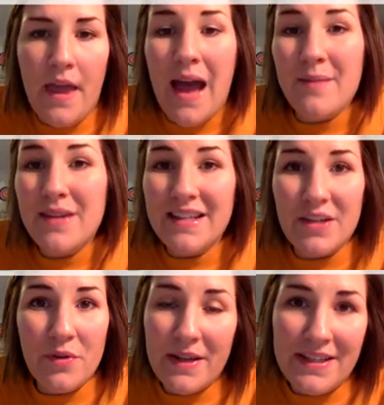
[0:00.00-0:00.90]
I'm not
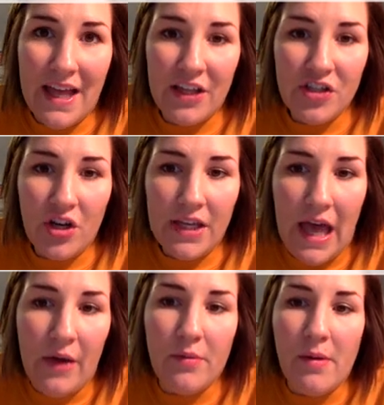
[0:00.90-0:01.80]
done with my tally chart
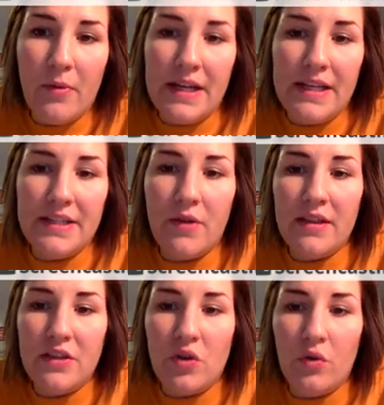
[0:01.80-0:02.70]
yet. Remember, I need to write
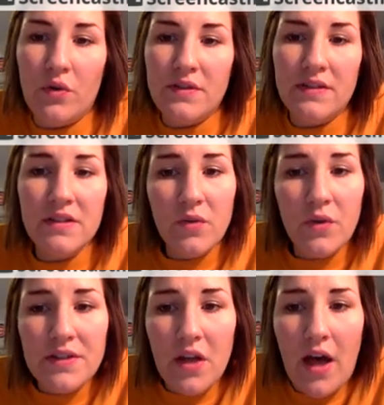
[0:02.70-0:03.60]
the totals. This is
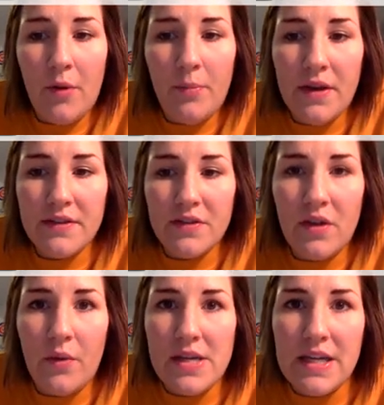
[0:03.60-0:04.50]
going to help us so
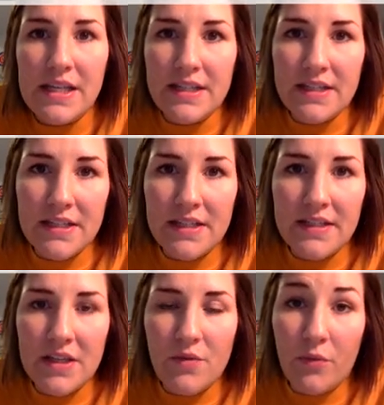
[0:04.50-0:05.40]
that we can easily
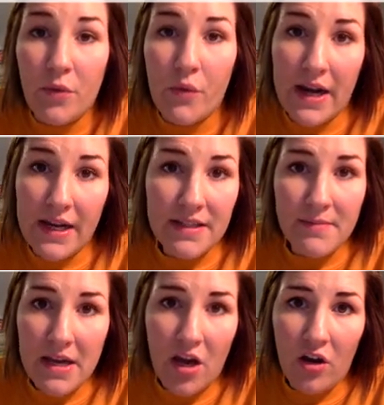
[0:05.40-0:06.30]
see when we're ready to
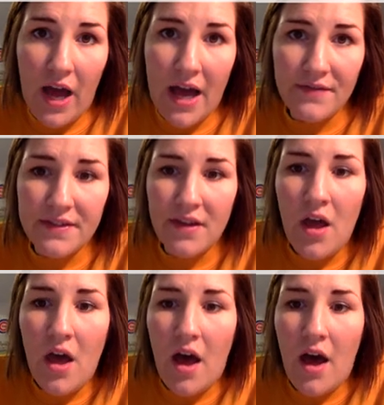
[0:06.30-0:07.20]
make our graphs,
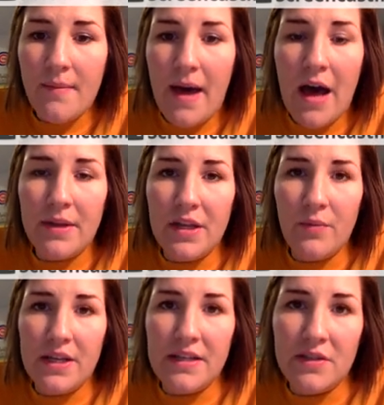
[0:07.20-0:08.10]
how many
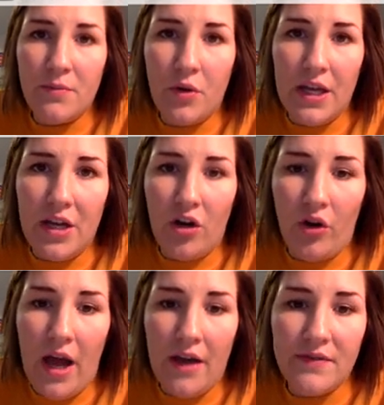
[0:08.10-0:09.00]
we need to put in our
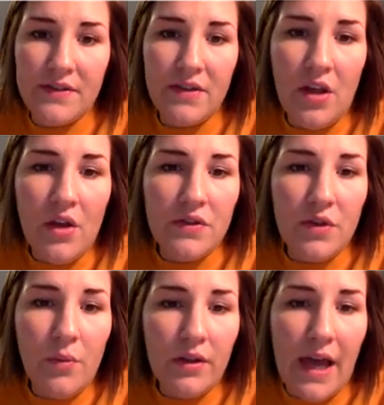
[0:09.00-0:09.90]
graphs. So
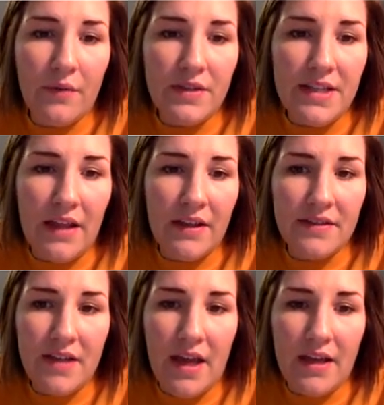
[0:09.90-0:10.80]
we'll count the
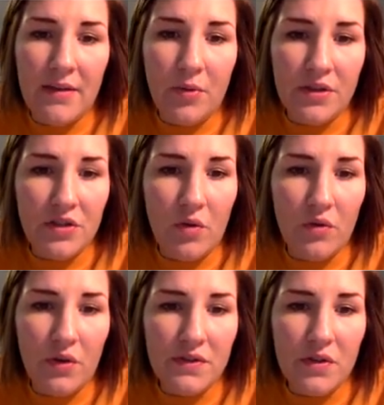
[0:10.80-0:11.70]
tallies and put the
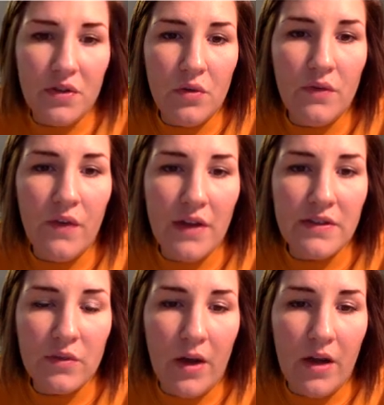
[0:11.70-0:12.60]
totals. We've got
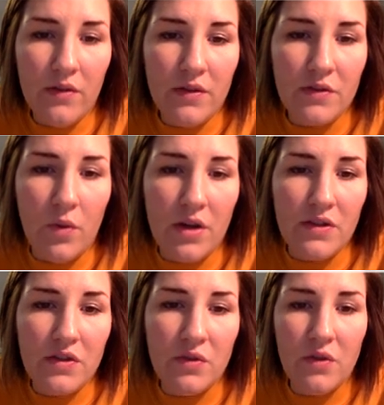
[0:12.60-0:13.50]
square. There's 1,
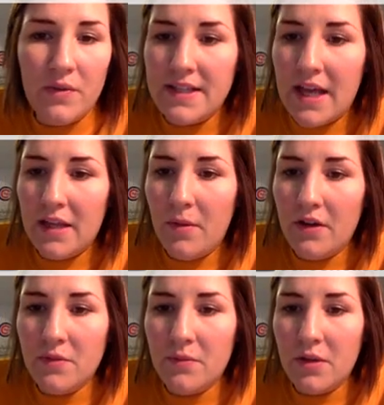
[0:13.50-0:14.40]
2, 3 tally
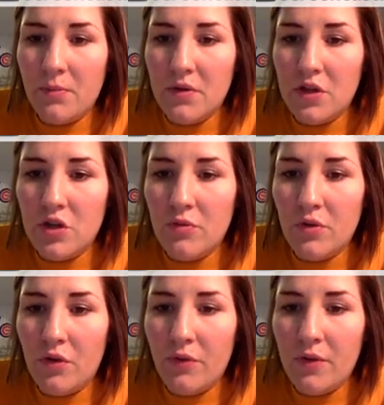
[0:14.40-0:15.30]
marks. So I'm going to put the
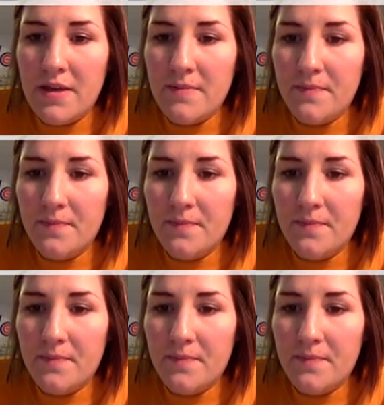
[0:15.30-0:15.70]
numeral 3.